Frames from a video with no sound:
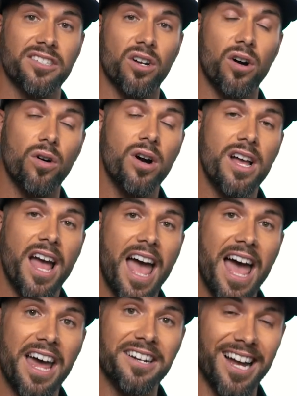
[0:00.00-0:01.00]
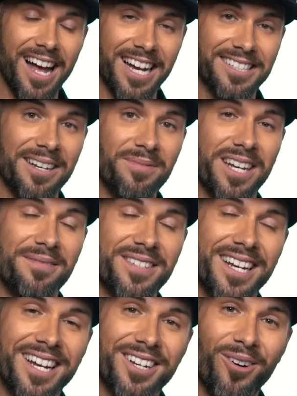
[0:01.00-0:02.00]
ISO. And I
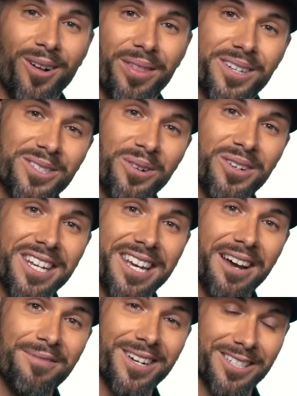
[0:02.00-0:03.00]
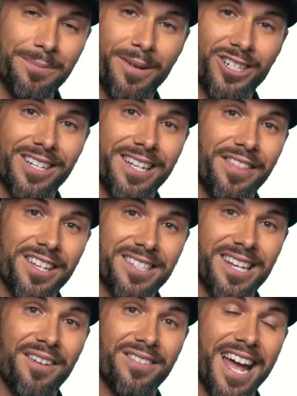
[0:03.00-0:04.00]
sometimes call the Sony cameras, especially the
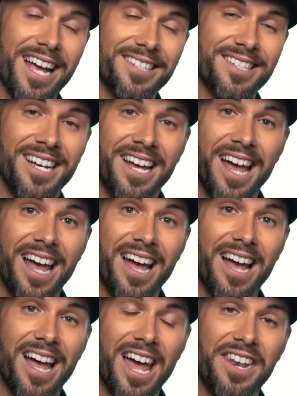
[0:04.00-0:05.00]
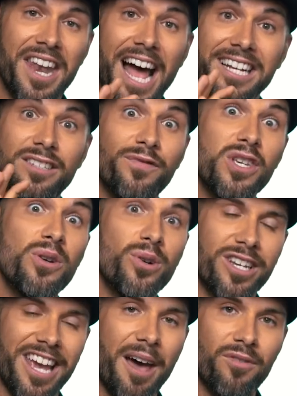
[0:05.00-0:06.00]
7S, a night view
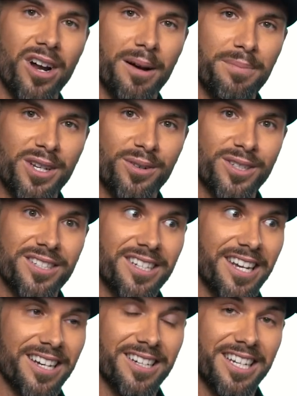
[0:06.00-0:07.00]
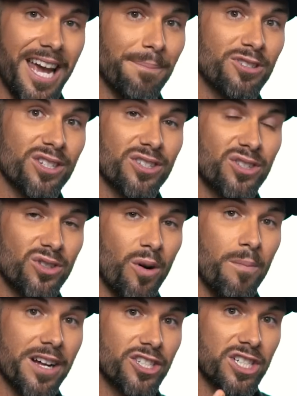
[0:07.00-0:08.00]
camera because it can capture
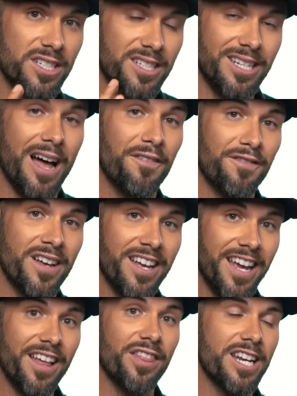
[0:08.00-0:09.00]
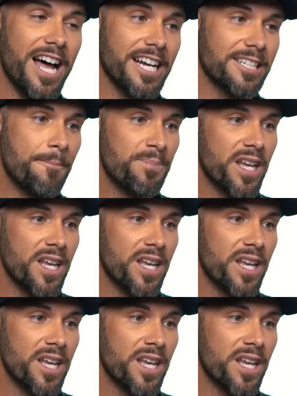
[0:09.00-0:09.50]
so much stuff in the night.